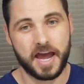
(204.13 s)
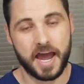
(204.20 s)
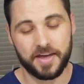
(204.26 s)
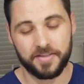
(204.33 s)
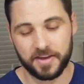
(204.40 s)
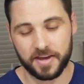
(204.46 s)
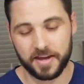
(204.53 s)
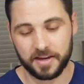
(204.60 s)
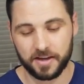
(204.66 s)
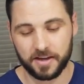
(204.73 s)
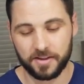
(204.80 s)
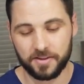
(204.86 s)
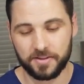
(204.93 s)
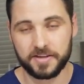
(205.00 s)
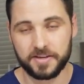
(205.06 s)
And
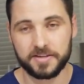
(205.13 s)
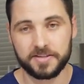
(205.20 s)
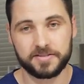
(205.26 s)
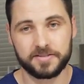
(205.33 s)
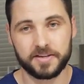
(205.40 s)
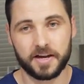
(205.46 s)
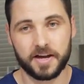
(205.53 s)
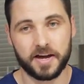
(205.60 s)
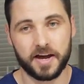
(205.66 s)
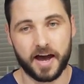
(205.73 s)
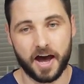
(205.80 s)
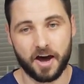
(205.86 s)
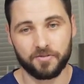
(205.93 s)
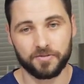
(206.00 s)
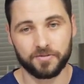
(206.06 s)
then these
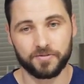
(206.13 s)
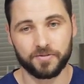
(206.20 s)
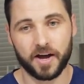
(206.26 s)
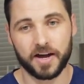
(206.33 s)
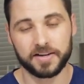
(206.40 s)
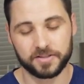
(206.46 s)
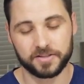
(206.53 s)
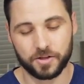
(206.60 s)
Alphaflys